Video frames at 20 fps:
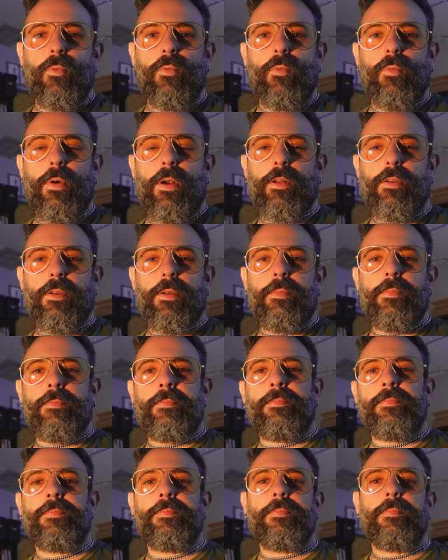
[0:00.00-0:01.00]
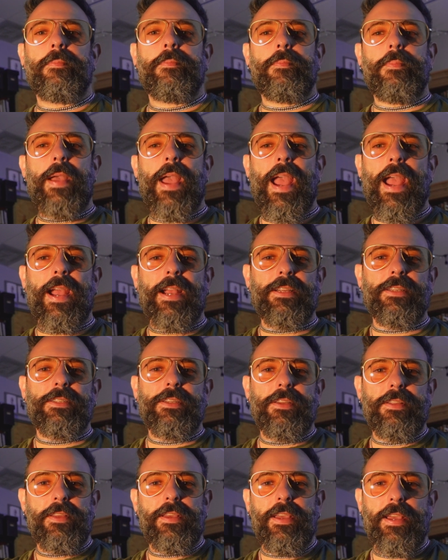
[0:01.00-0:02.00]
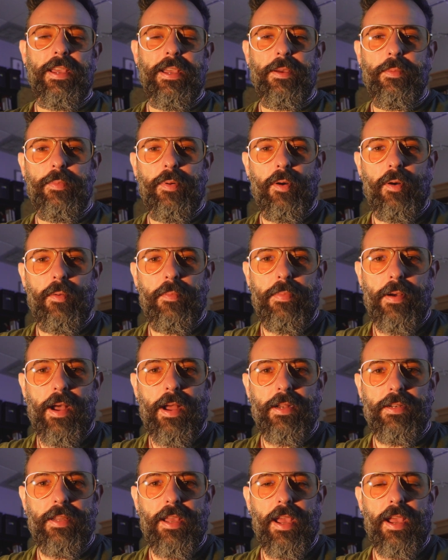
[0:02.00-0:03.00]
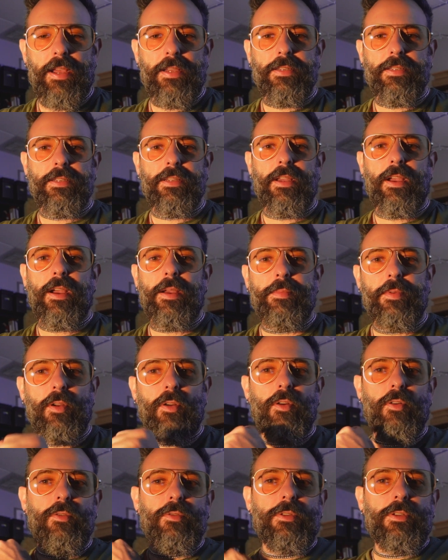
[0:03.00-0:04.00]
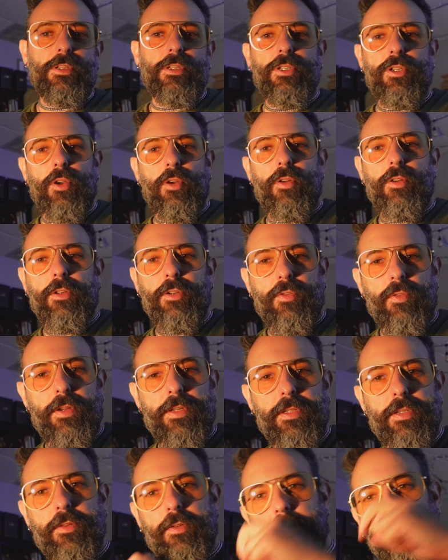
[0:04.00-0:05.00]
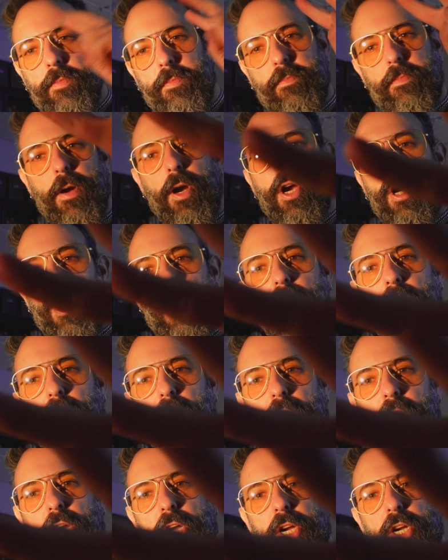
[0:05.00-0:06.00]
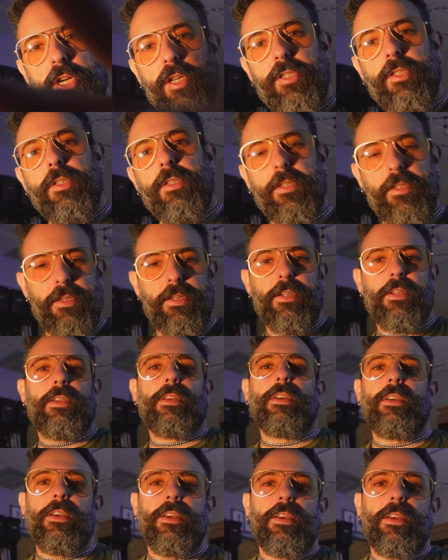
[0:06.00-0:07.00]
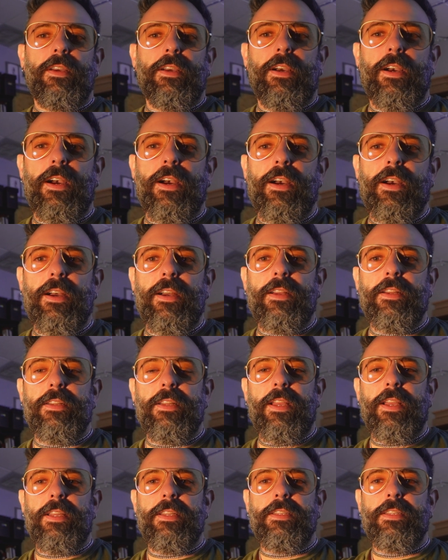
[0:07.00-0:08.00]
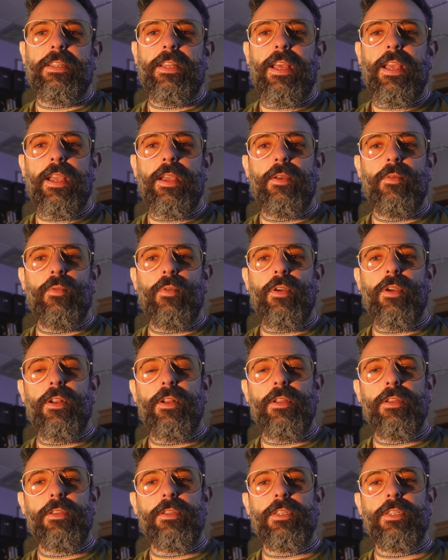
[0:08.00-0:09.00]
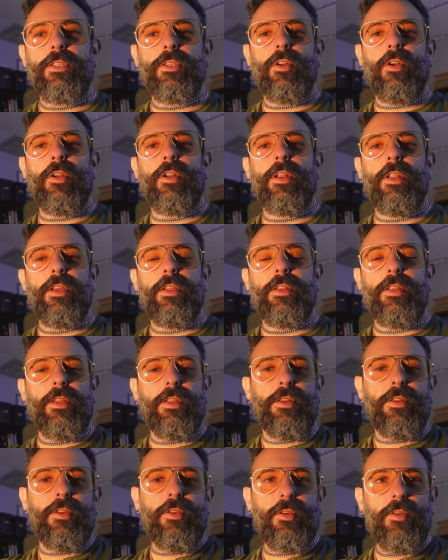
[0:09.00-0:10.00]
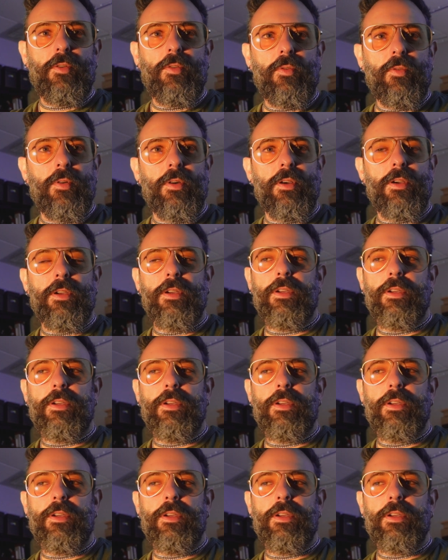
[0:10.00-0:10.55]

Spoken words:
Welcome back to the INKPULP podcast. I'm your host, Sean Crystal. Peace. And today we're gonna start a new